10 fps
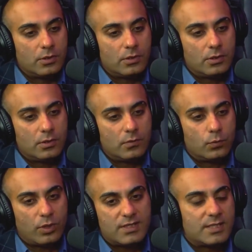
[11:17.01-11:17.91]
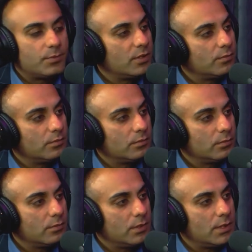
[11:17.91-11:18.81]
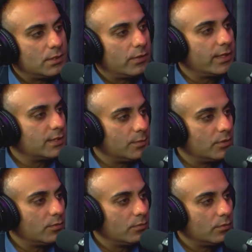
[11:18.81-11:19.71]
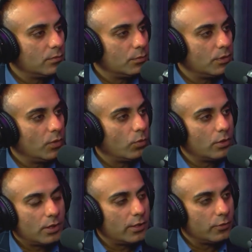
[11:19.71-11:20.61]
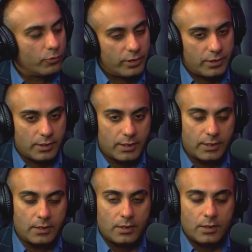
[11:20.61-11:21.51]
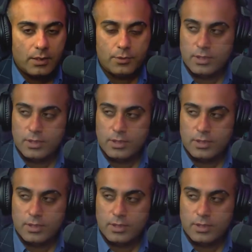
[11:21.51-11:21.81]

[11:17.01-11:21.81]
what symptom is the right symptom. What are you treating? And, I'll show